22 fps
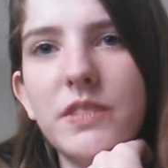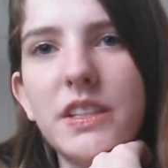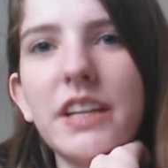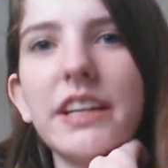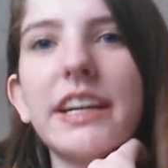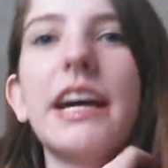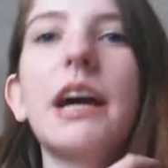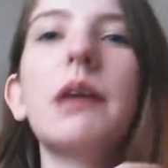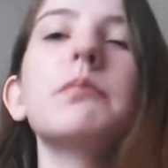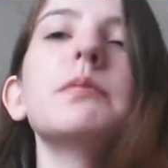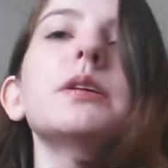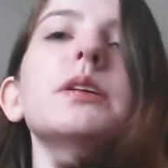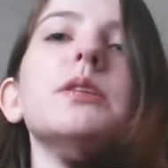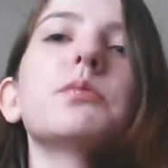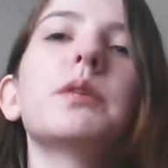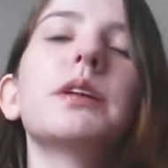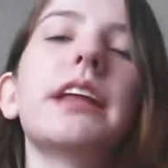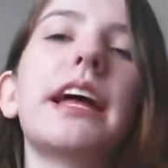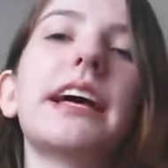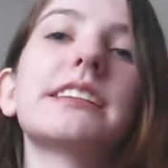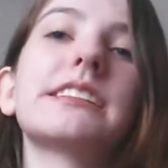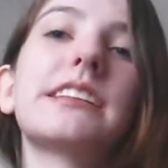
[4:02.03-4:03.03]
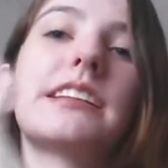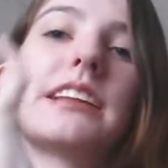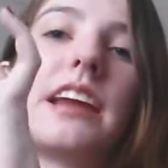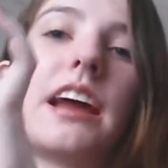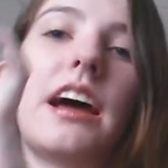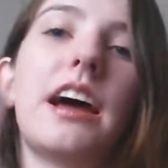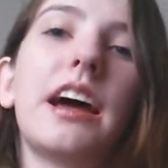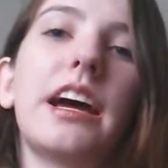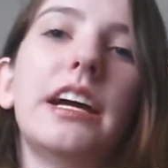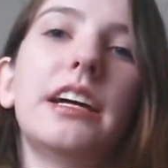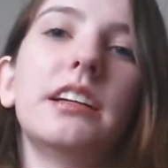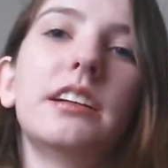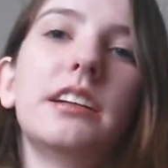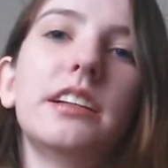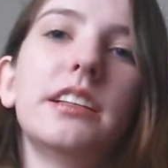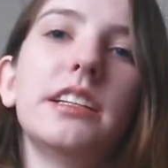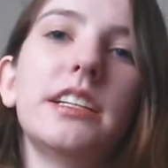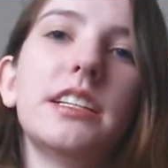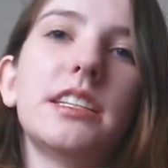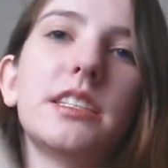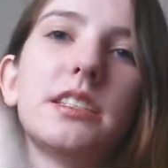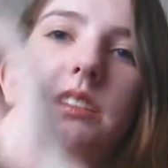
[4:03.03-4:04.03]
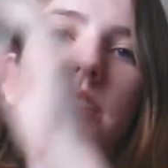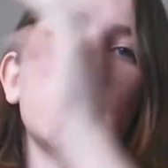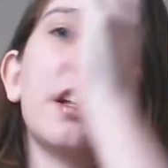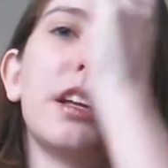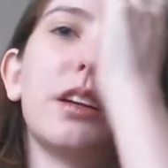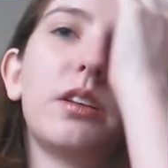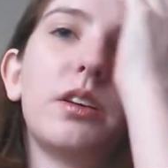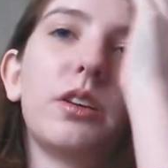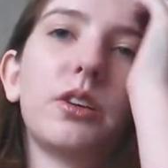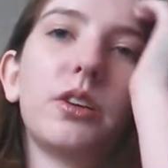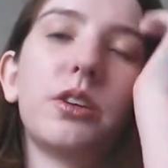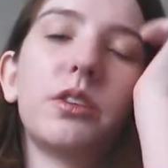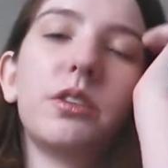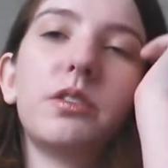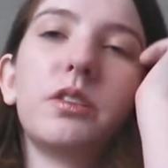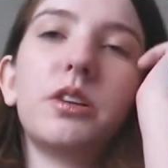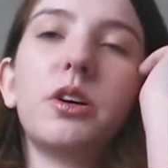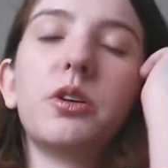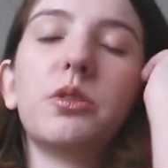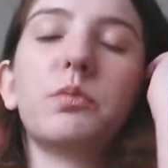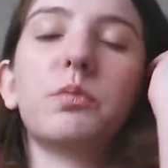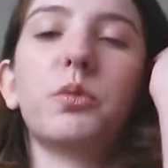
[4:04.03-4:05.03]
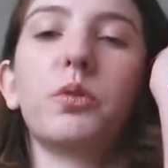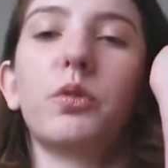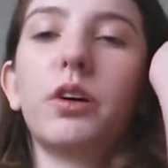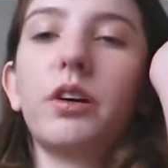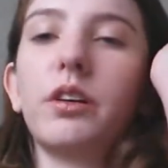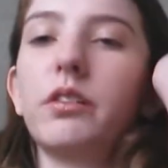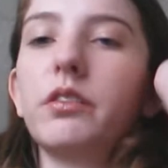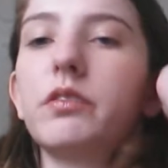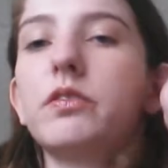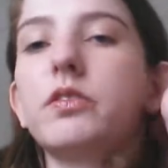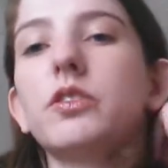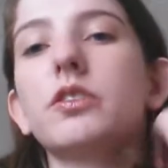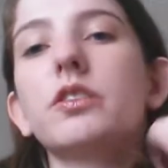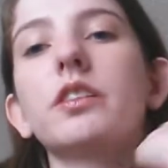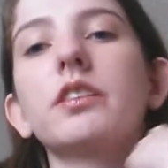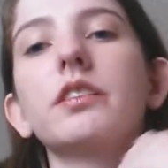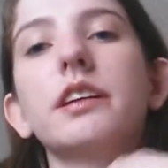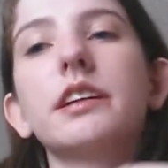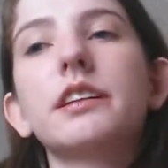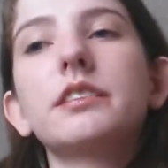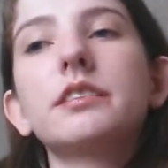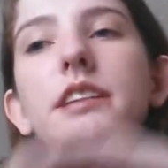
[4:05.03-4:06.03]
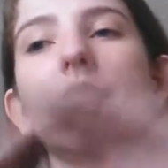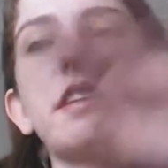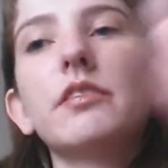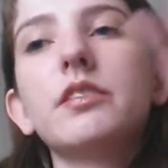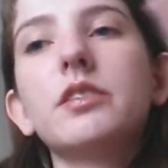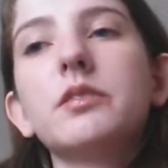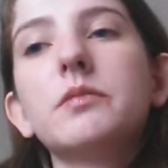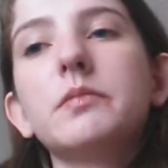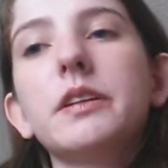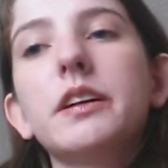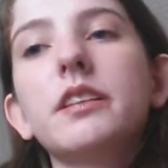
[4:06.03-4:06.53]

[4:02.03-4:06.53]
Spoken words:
Okay, I'm reading the one that has a 9 at least, and then I'll go more for like 7,